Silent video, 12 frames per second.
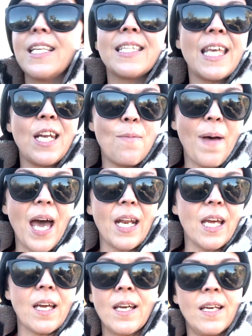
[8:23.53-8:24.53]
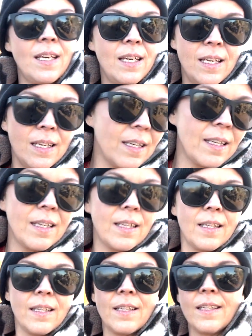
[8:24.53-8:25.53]
Cinematic
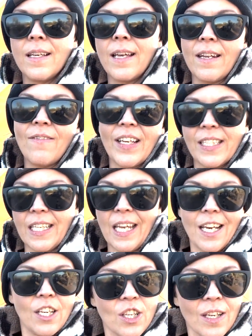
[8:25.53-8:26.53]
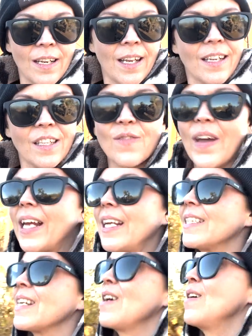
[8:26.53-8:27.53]
investigation at its finest.